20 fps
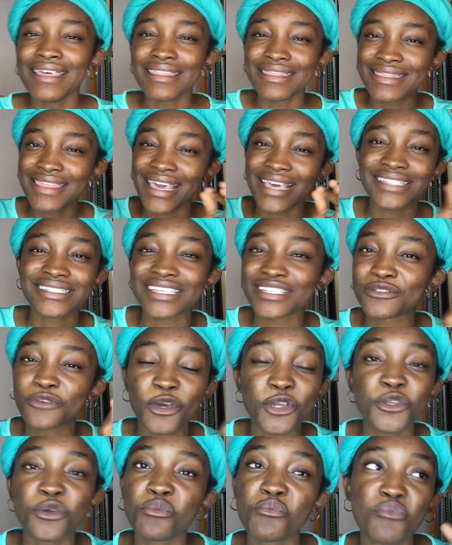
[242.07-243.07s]
they're just
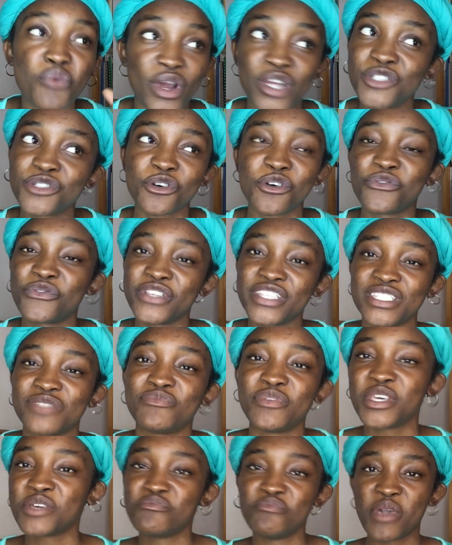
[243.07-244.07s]
going to branch off and
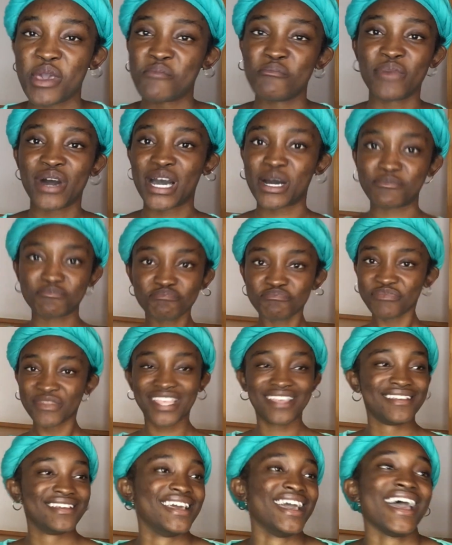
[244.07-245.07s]
speak Bemba.
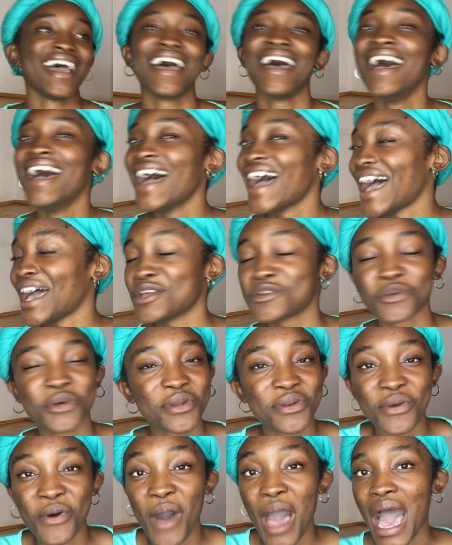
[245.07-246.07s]
I
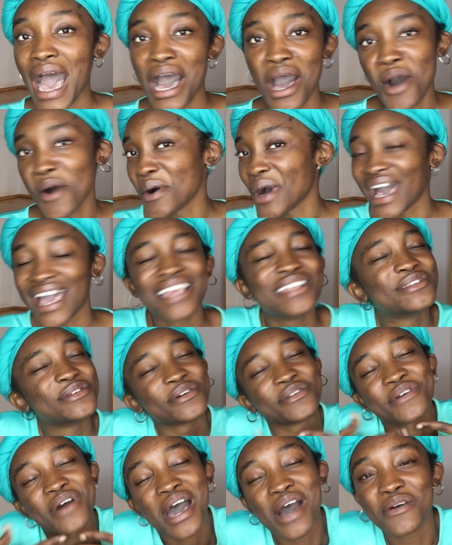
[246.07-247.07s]
don't know how
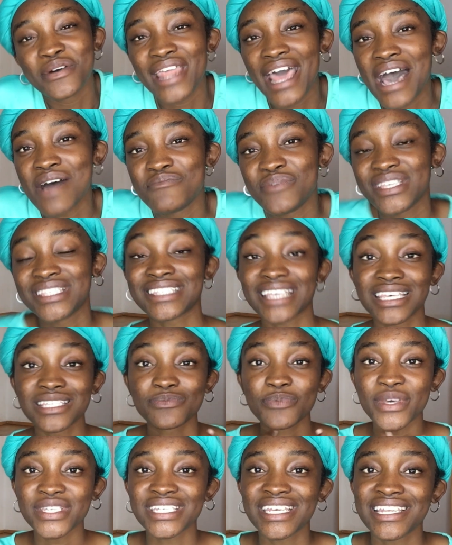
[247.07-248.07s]
it happens,
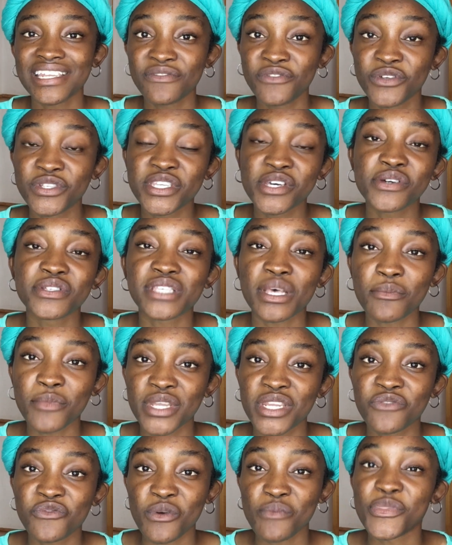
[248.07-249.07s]
especially if you tell
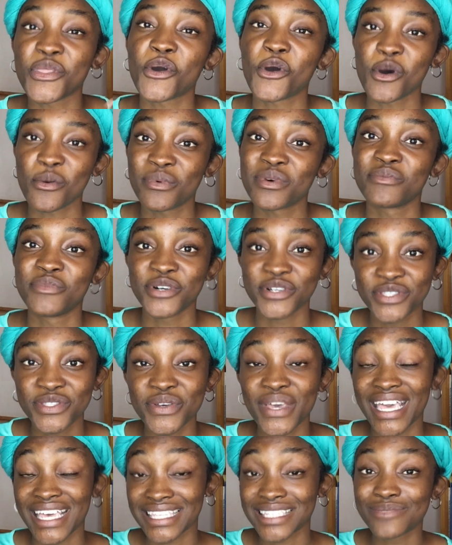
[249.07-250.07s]
somebody from the Copperbelt
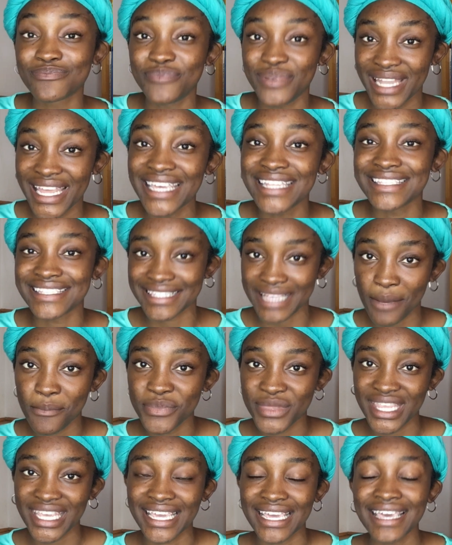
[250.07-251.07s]
to explain
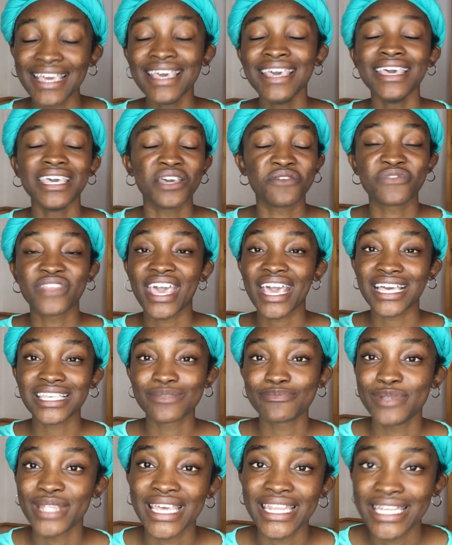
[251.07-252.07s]
something. If they're
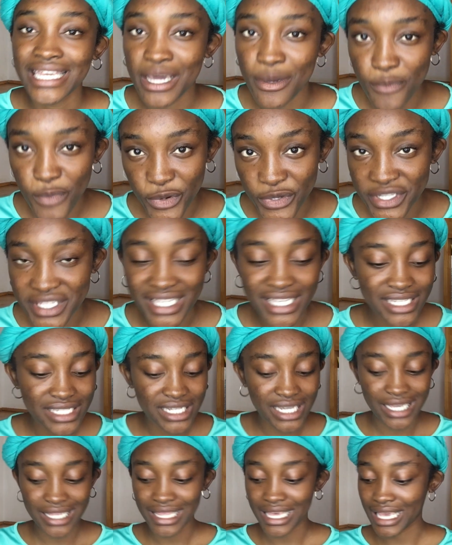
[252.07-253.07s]
explaining a
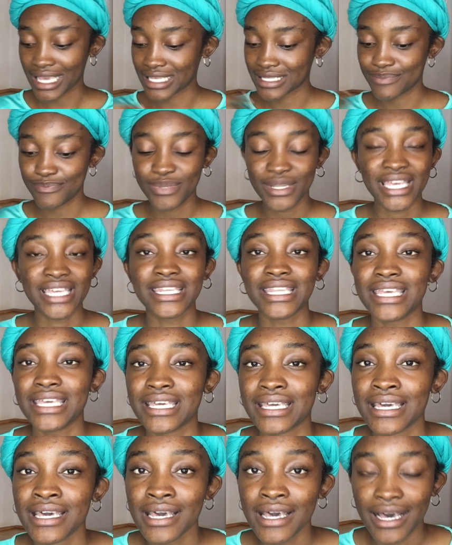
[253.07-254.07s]
procedure, they're
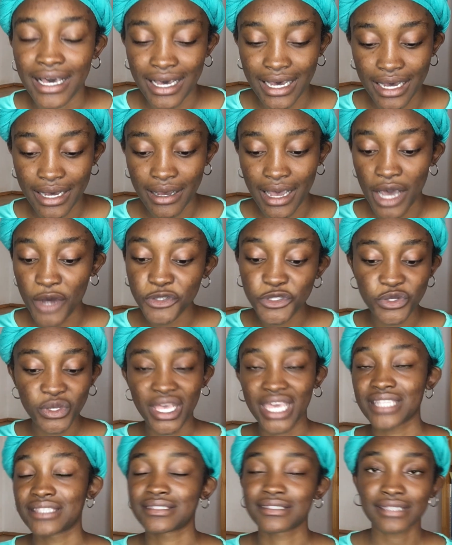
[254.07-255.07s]
explaining how to
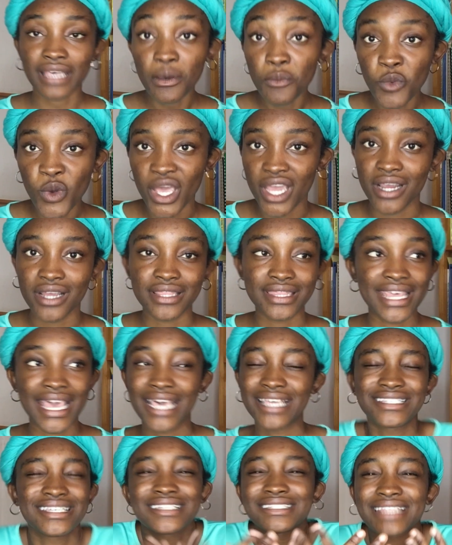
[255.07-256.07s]
get somewhere,
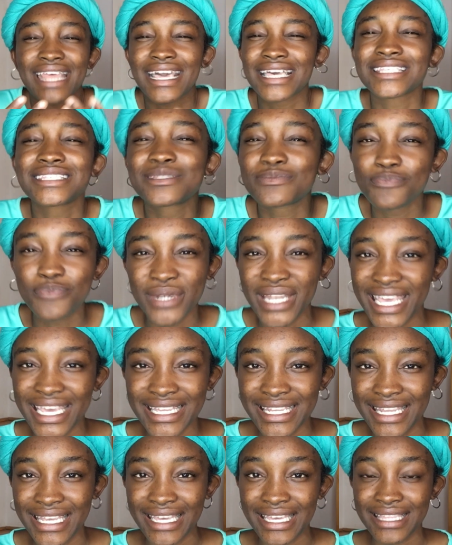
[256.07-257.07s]
they're just
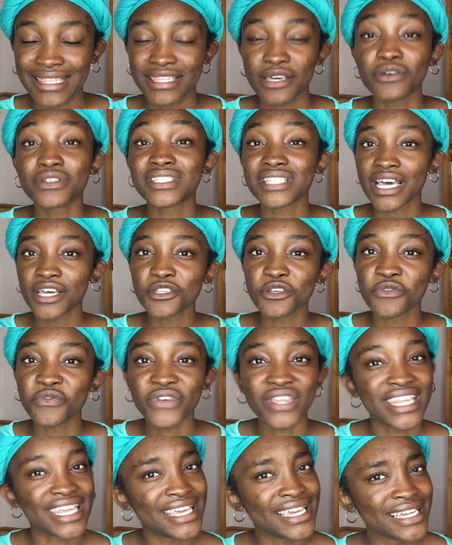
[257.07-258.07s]
explaining. They'll start off
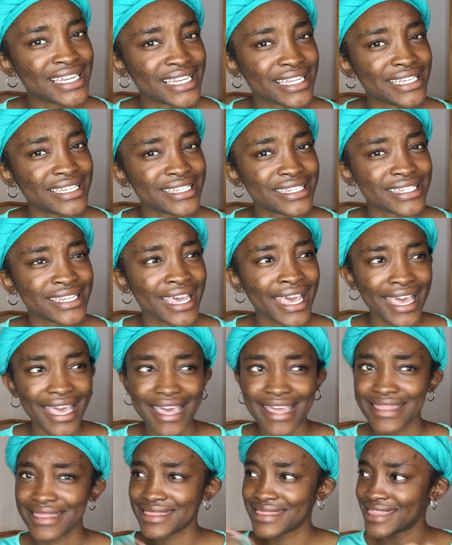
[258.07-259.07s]
in English
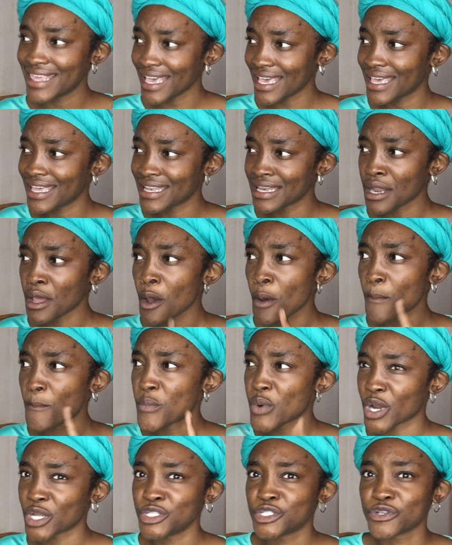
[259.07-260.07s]
and then
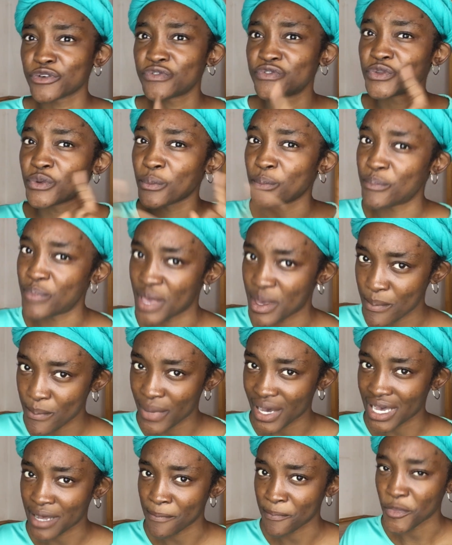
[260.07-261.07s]
branch off to
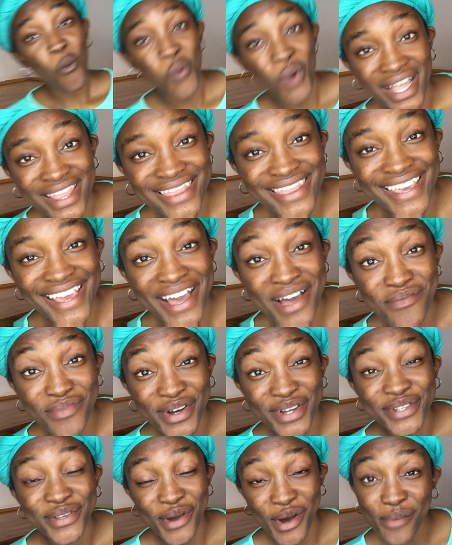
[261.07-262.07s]
Bemba. One thing
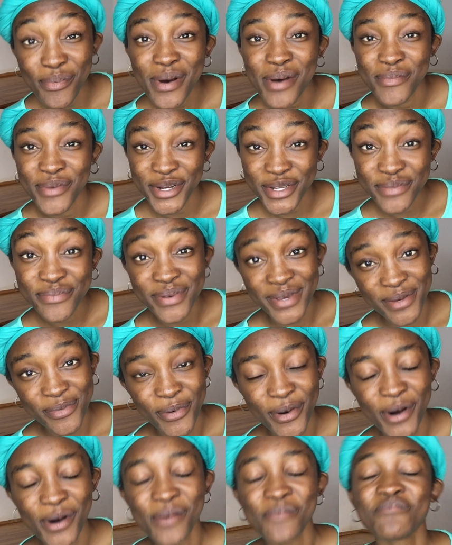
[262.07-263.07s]
about Copperbelt
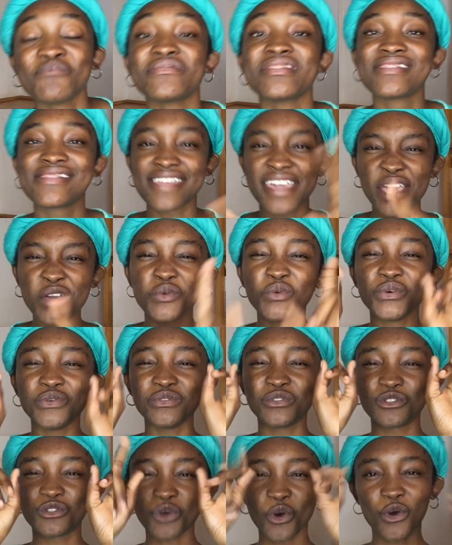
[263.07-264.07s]
people, they will
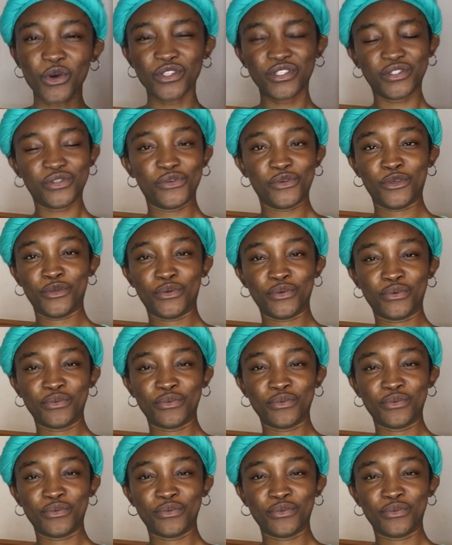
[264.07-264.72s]
talk to you.